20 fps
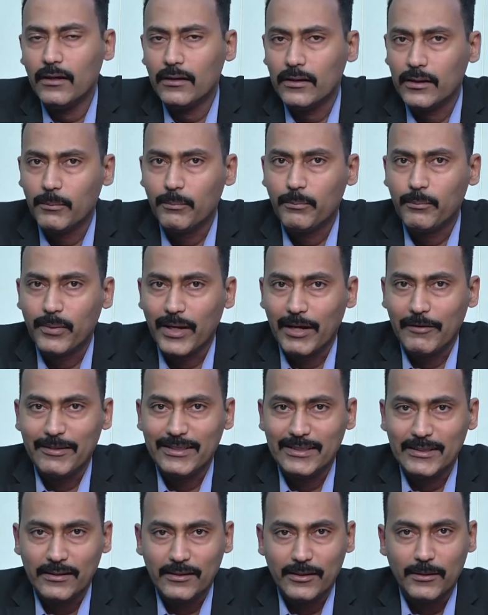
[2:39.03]
The private
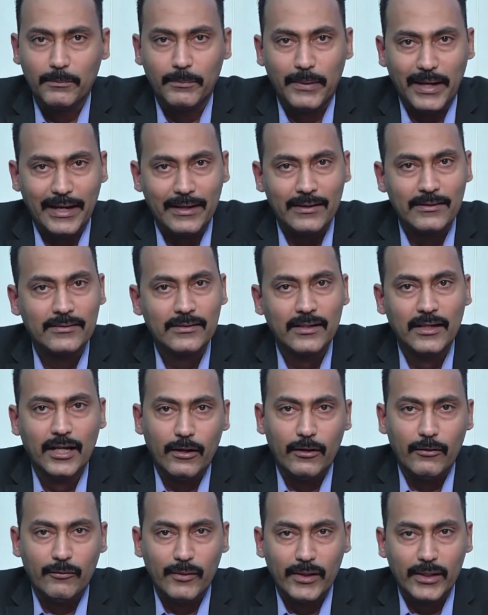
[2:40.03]
sector banks
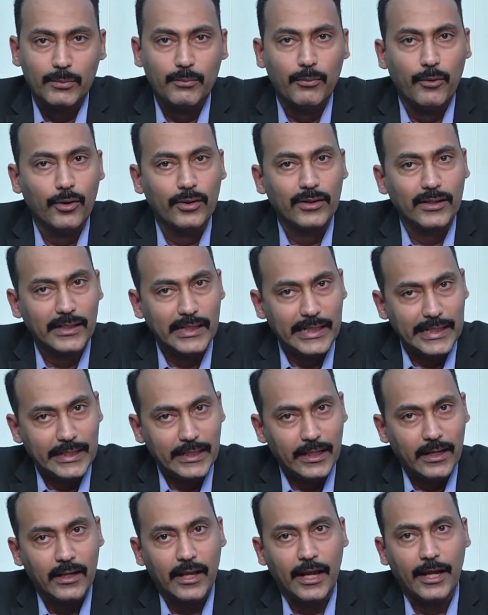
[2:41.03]
with both
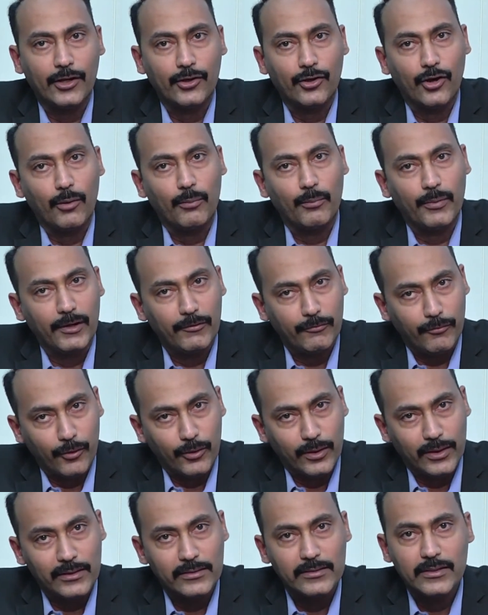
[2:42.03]
retail and corporate
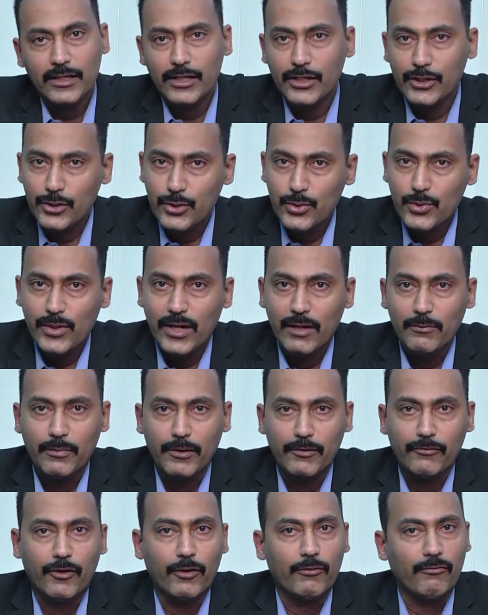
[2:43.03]
focus too have
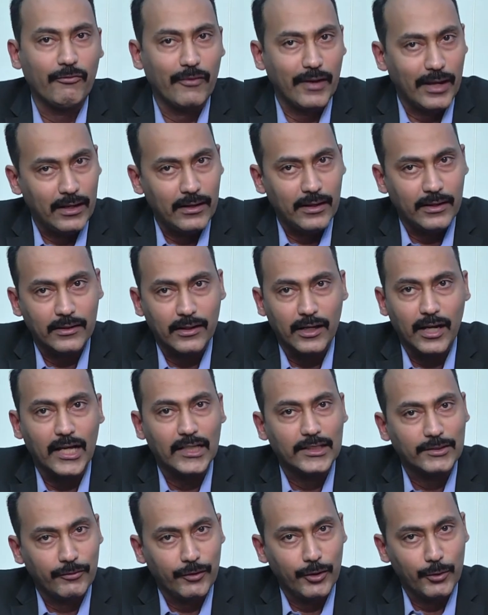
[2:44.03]
performed well in the
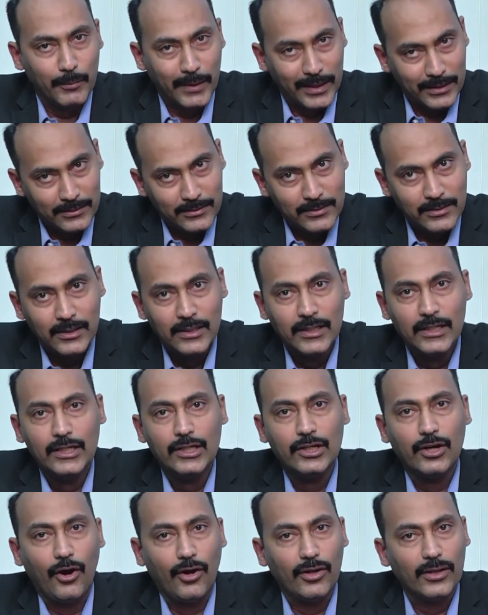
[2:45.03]
last few months
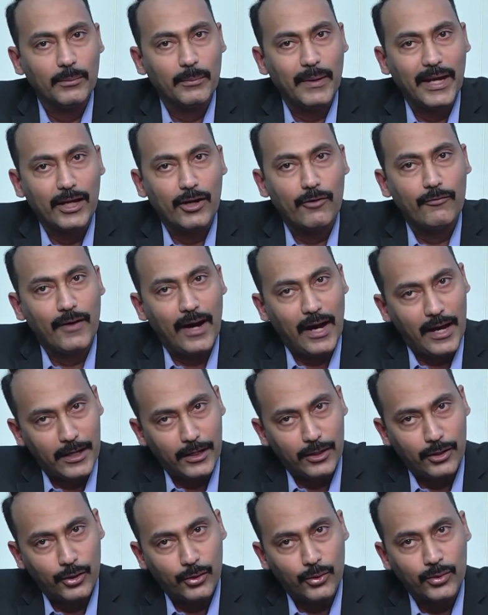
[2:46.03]
on the back of higher
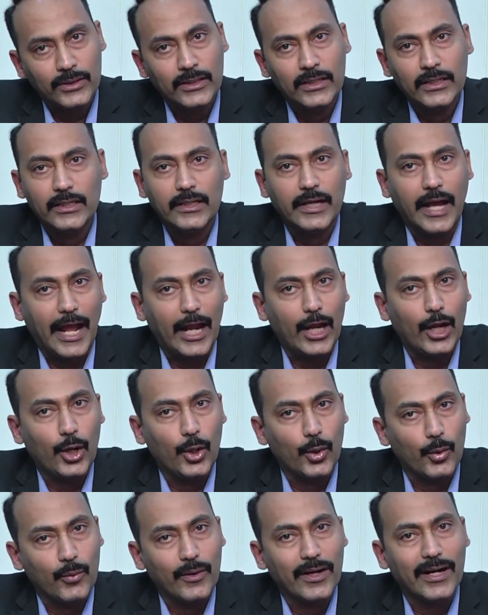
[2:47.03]
growth and
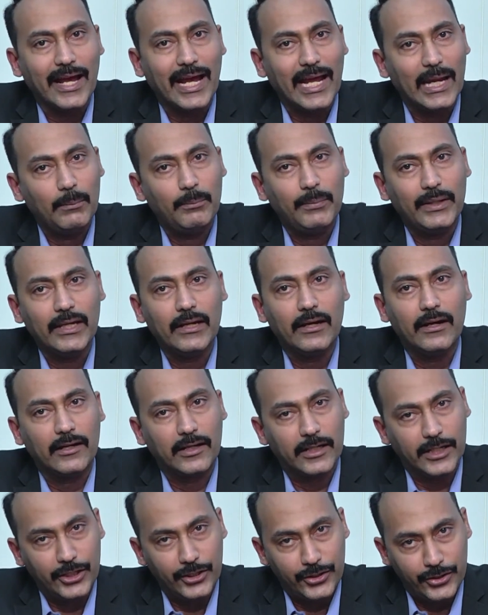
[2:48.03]
lower NPA
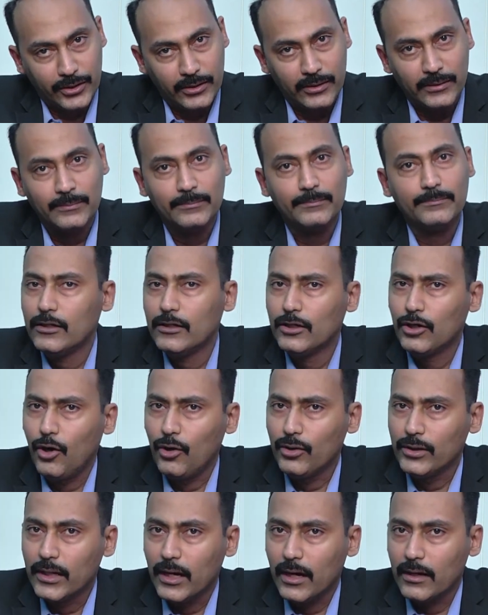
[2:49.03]
accretion.
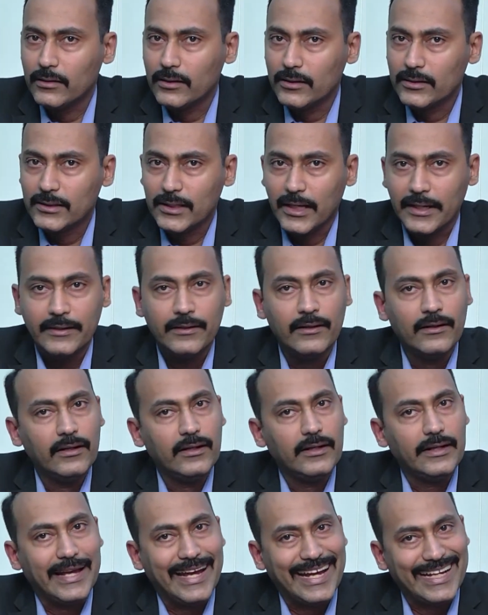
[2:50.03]
On the other side,
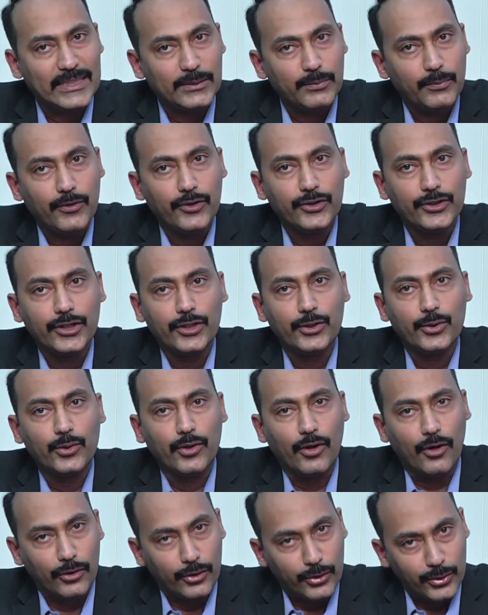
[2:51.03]
exposure to
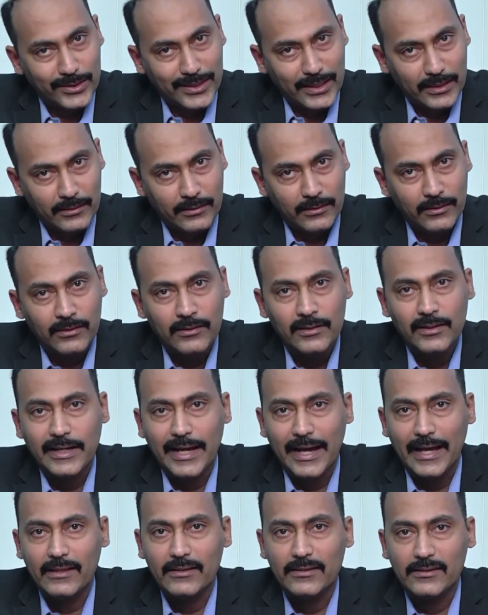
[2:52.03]
auto sector
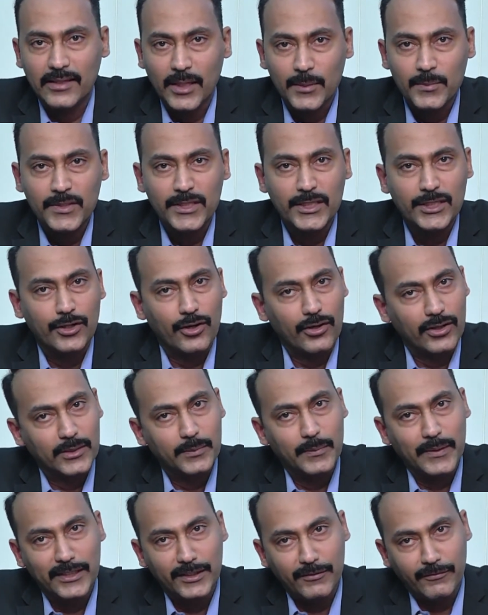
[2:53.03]
and some
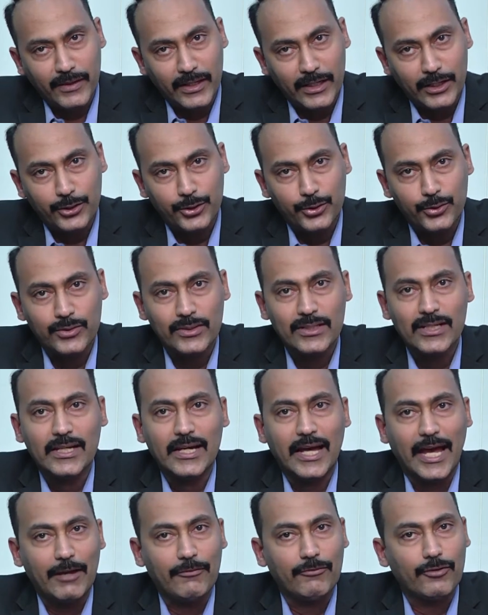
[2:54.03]
stock-specific issues
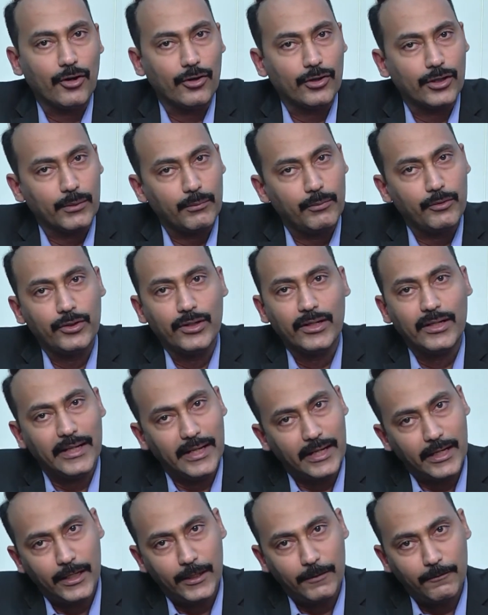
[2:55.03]
have contributed
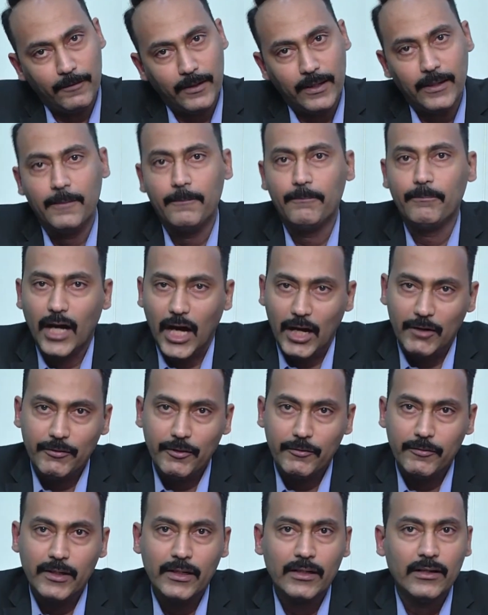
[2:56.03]
negatively.
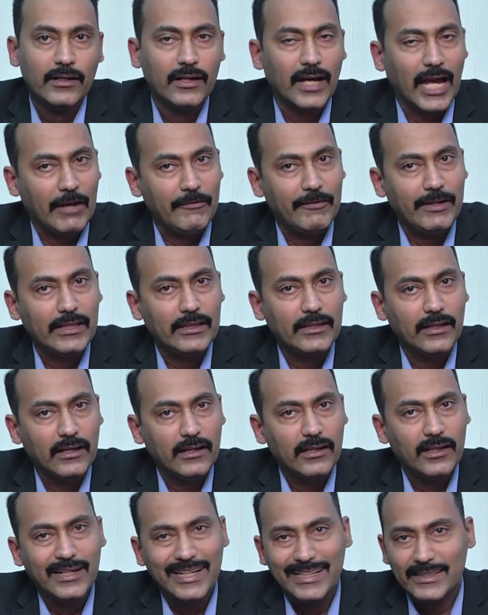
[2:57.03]
However, having
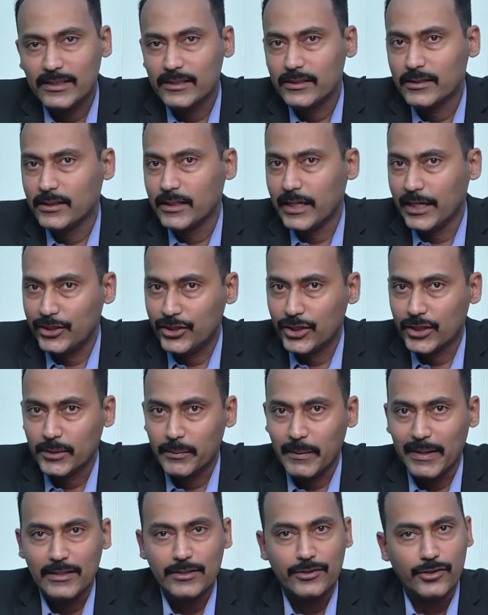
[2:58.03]
done the necessary
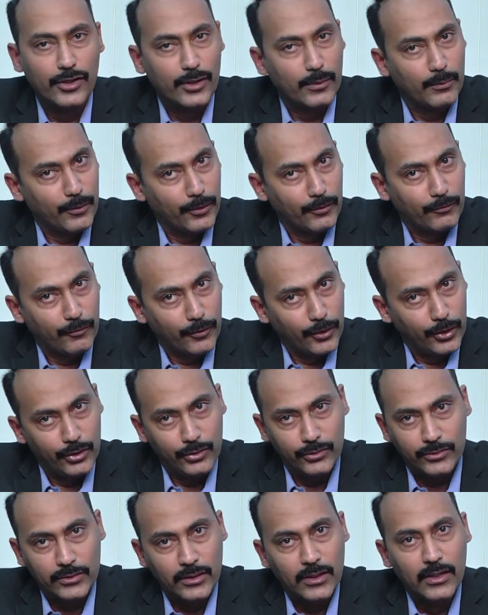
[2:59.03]
adjustments to the
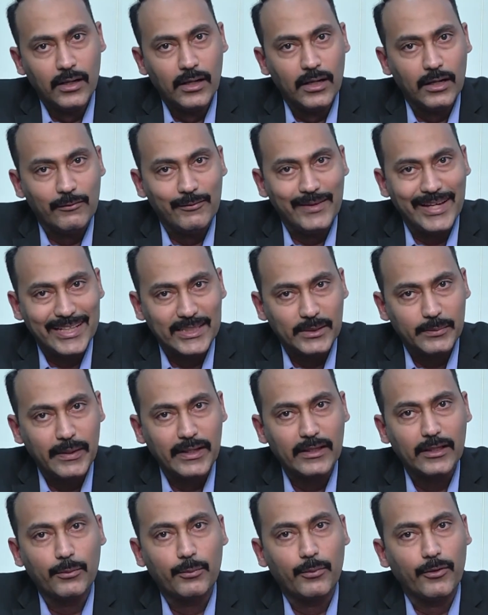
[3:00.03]
portfolios, we
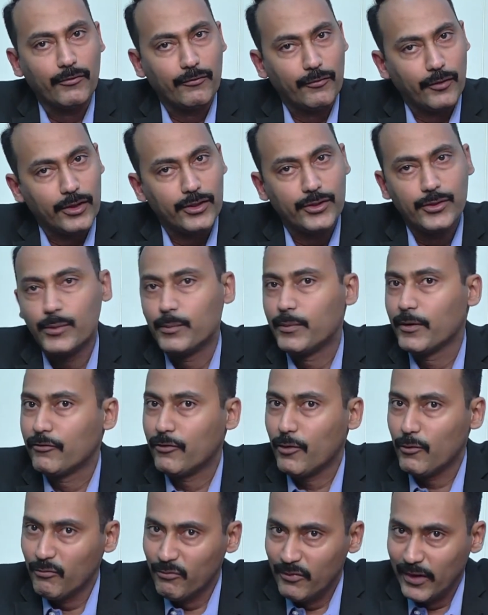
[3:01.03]
expect the portfolios to
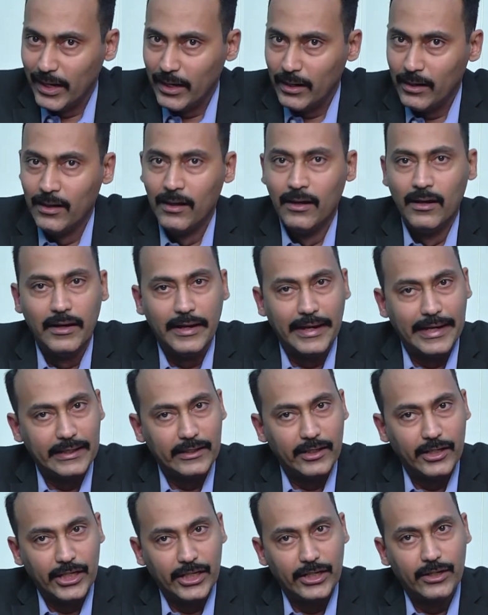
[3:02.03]
perform well in
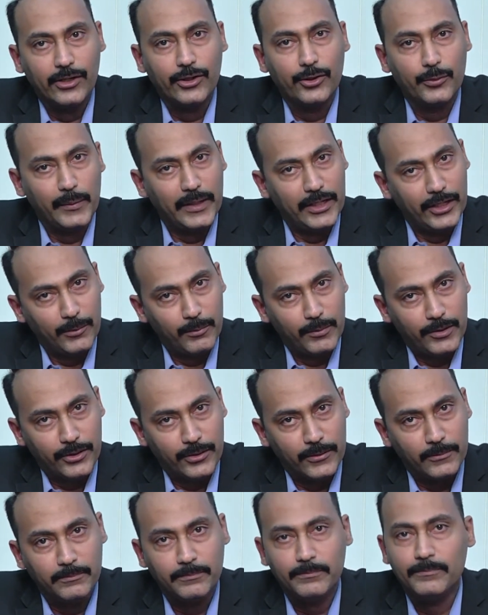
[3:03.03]
the near to medium
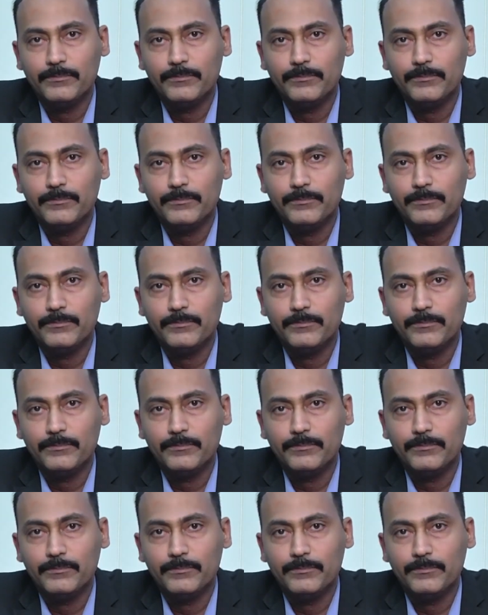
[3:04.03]
term.